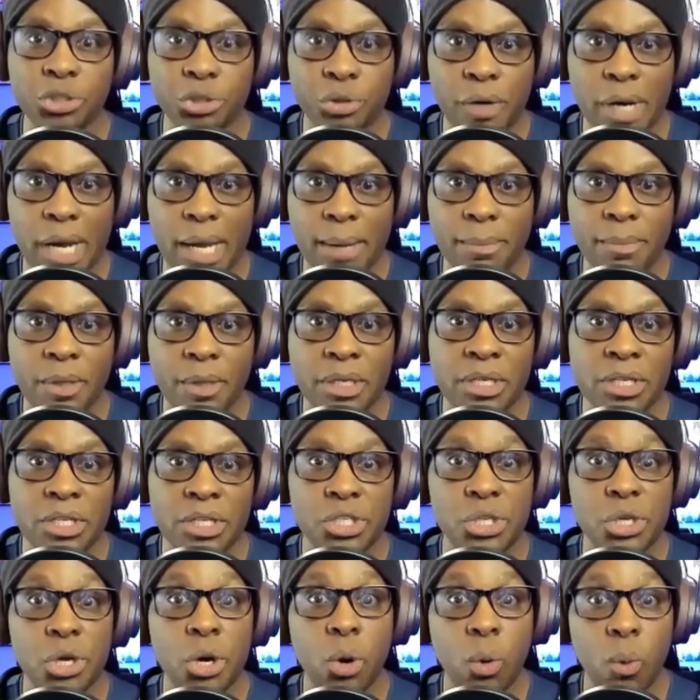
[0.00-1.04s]
trip
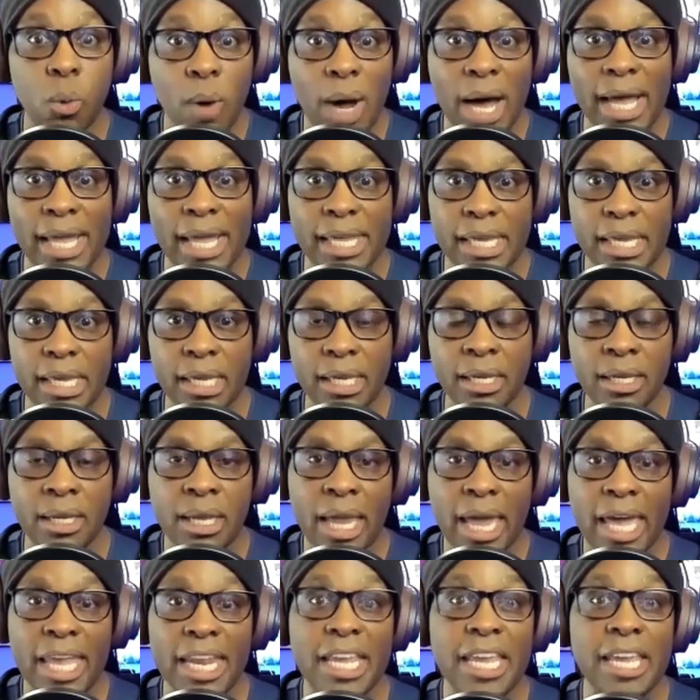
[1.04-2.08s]
to Hawaii,
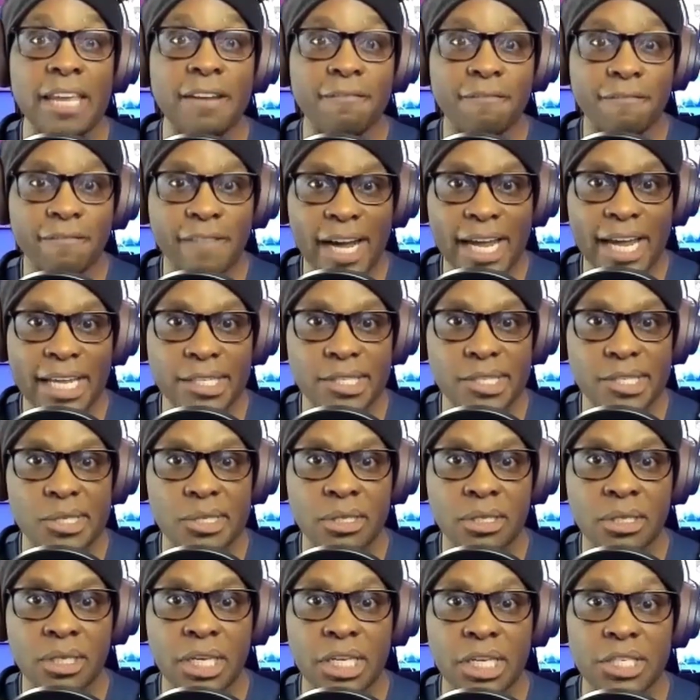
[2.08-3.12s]
and he
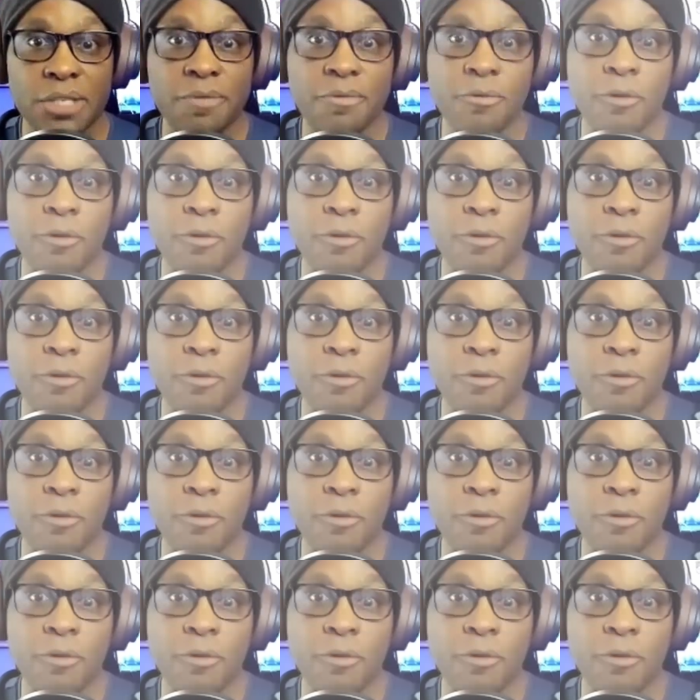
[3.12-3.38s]
invites his